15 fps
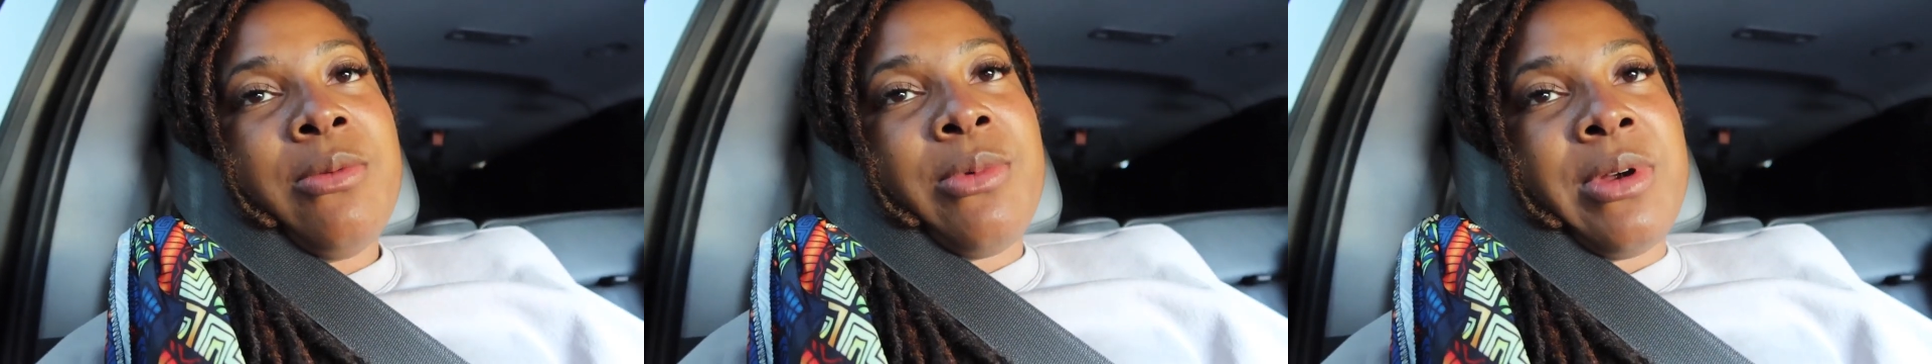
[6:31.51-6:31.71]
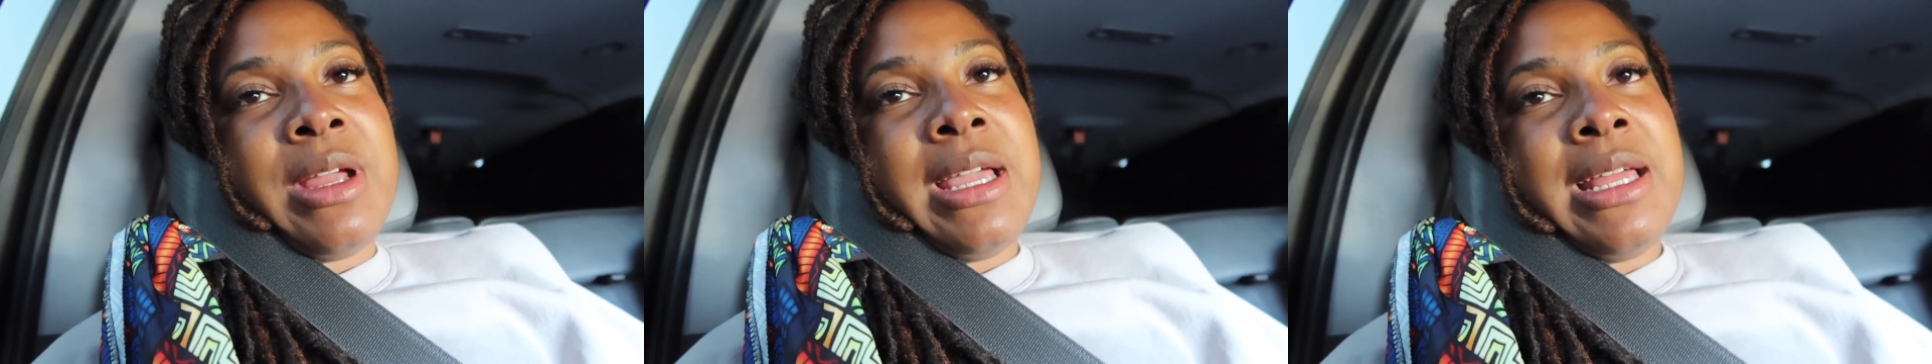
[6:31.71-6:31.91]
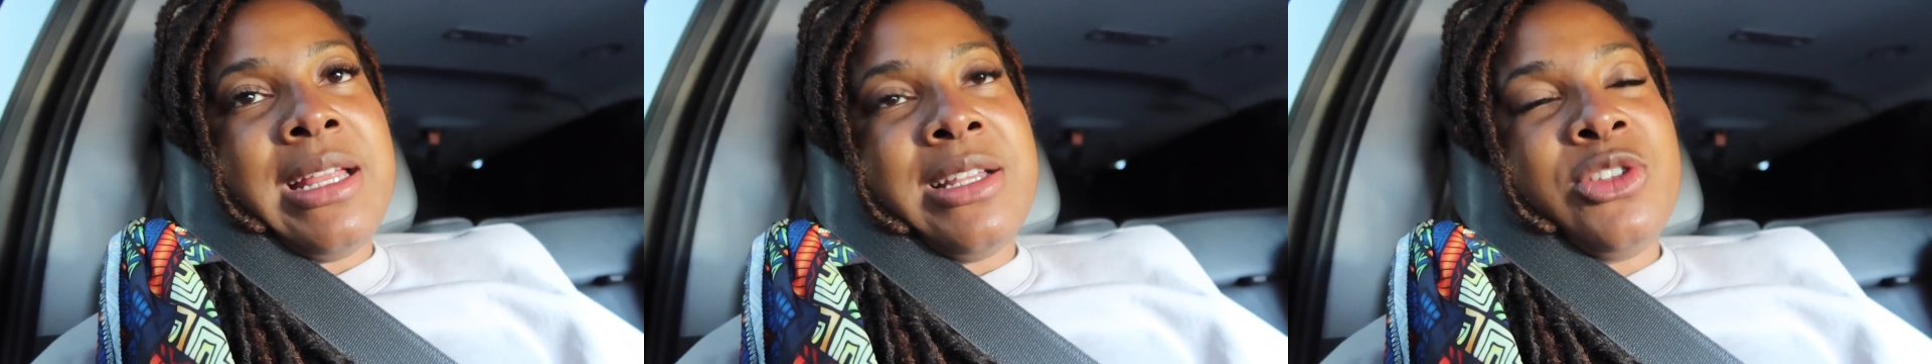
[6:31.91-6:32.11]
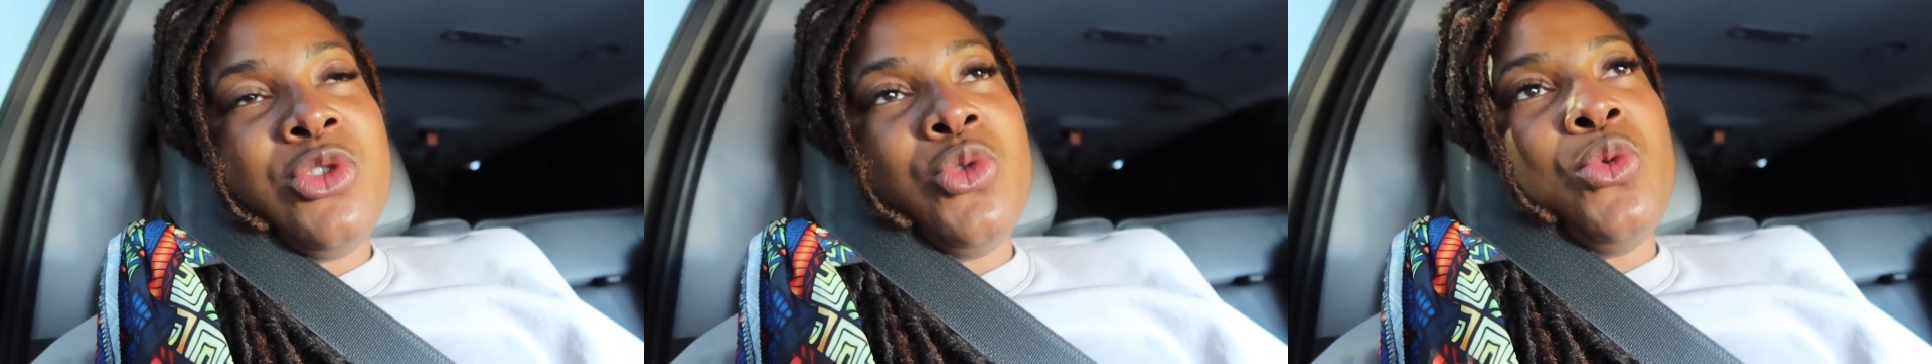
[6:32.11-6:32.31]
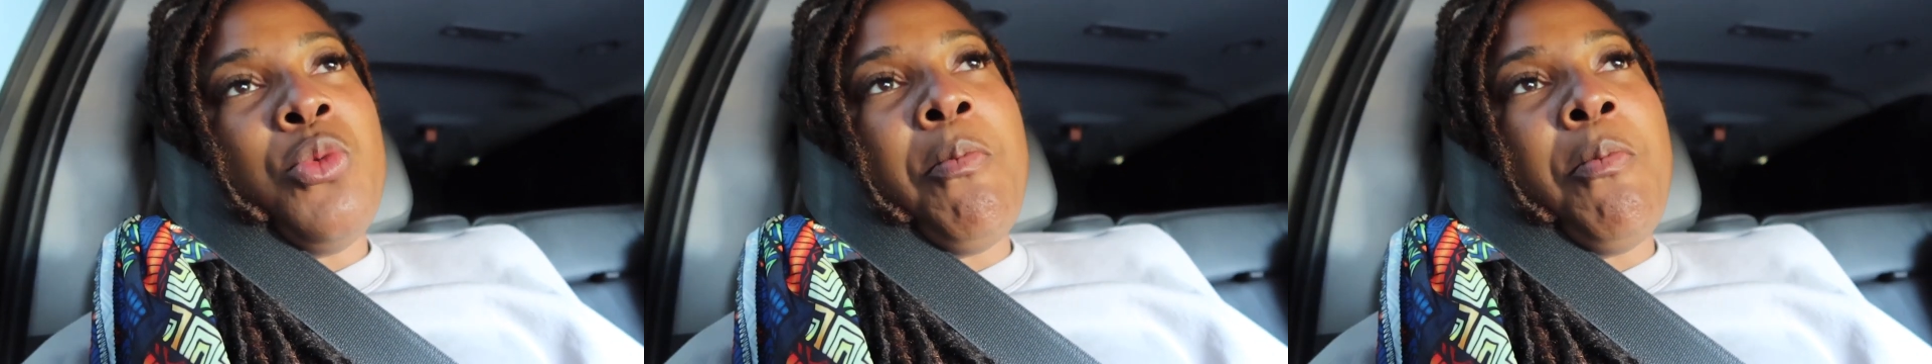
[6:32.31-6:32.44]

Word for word: We're mm-hmm. headed to